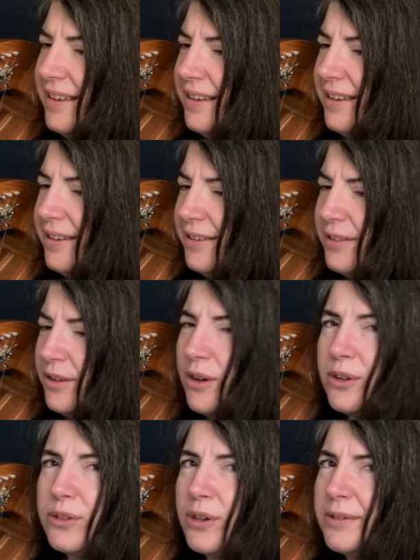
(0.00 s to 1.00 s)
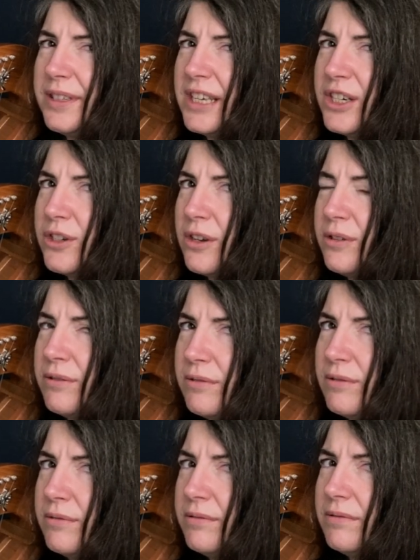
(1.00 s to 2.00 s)
uh, the authorization
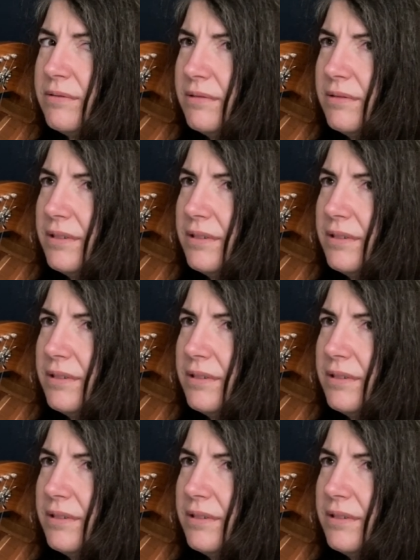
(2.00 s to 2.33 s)
to